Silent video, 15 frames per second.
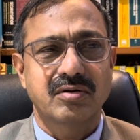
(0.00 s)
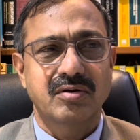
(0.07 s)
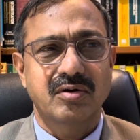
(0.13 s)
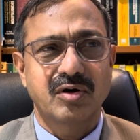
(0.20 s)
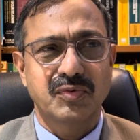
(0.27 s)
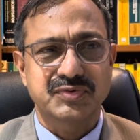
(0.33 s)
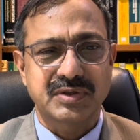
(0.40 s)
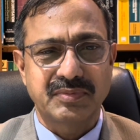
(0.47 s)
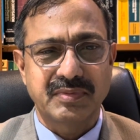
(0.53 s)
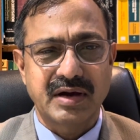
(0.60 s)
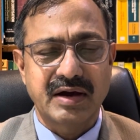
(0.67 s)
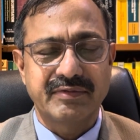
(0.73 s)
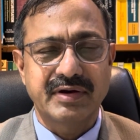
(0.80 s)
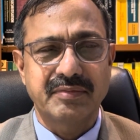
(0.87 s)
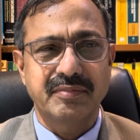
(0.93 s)
of some
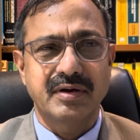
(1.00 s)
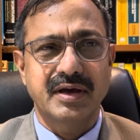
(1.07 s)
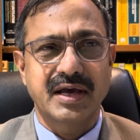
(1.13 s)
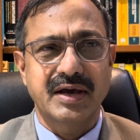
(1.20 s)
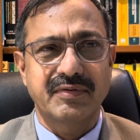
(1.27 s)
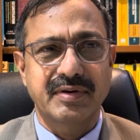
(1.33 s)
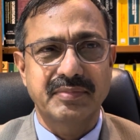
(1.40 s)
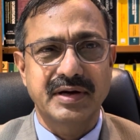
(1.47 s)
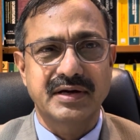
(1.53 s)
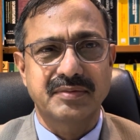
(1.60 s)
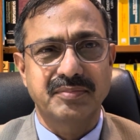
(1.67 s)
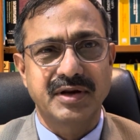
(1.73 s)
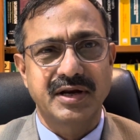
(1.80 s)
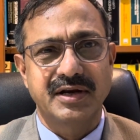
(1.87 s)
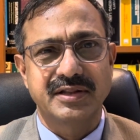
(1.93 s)
averment
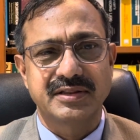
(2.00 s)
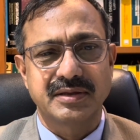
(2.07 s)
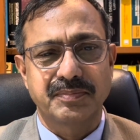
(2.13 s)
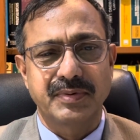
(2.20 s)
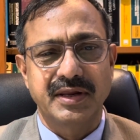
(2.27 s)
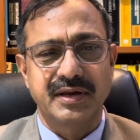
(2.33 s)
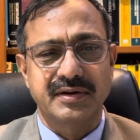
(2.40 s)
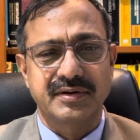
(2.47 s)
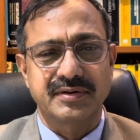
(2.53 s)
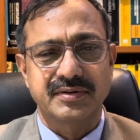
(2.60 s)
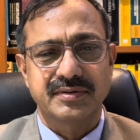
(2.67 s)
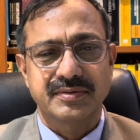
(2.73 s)
made in the plaint